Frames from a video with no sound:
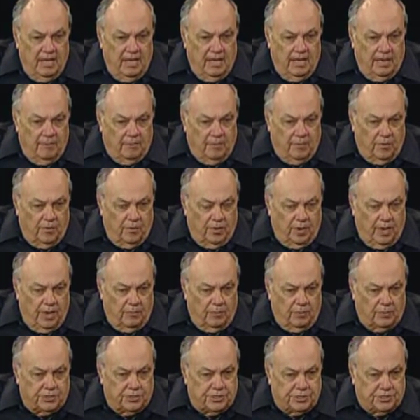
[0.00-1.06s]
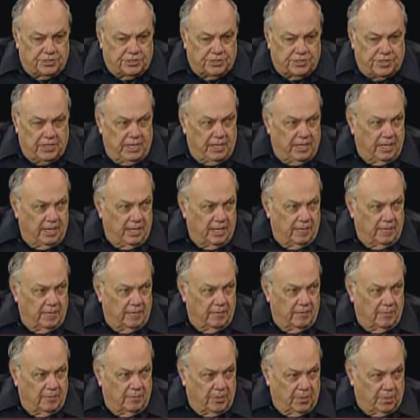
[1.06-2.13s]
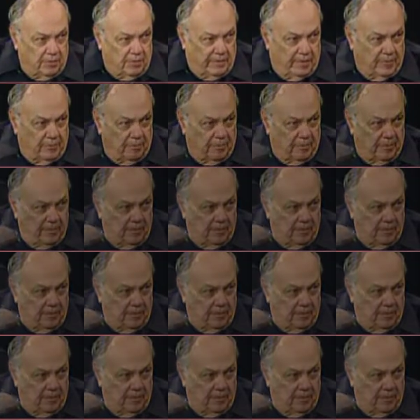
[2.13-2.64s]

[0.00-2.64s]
and we were able to see the building,